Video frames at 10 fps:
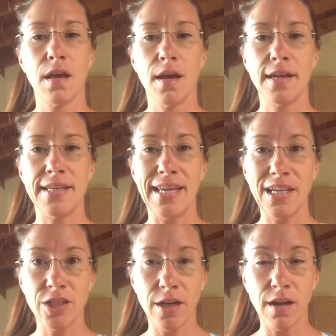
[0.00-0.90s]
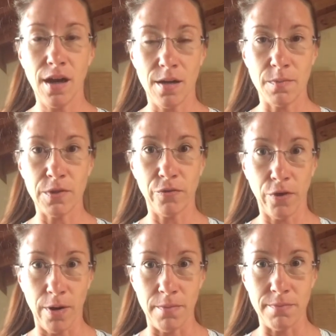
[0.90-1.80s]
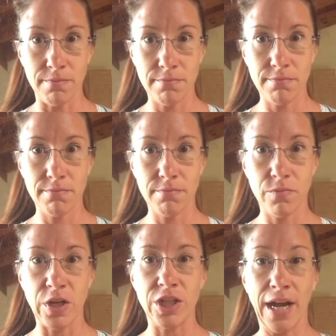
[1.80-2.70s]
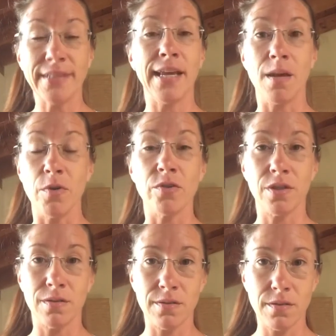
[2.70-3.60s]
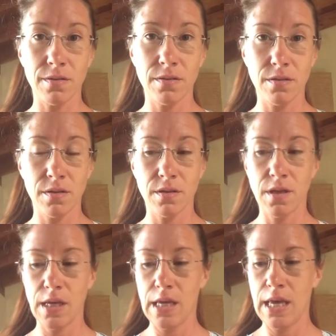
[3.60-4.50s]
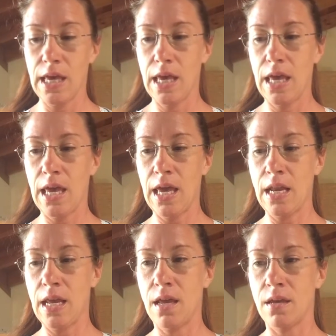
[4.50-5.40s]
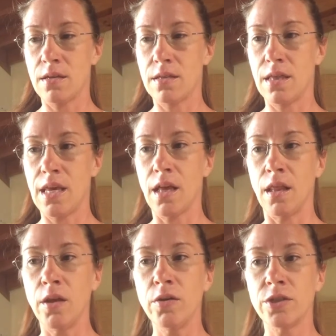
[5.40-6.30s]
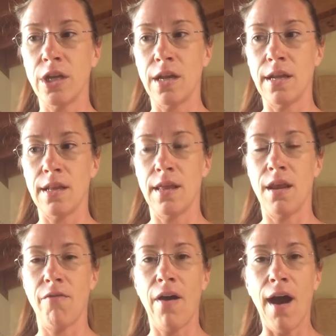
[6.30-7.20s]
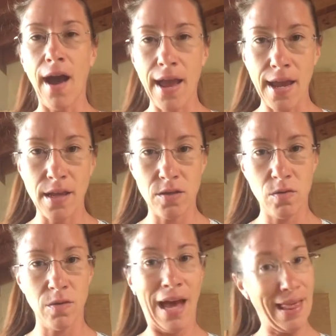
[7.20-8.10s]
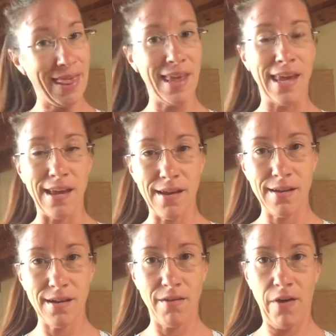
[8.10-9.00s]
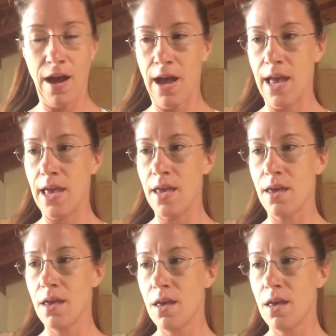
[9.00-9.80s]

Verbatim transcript: Addiction comes from rejecting emotions. It is the illusion that if I do that thing, if I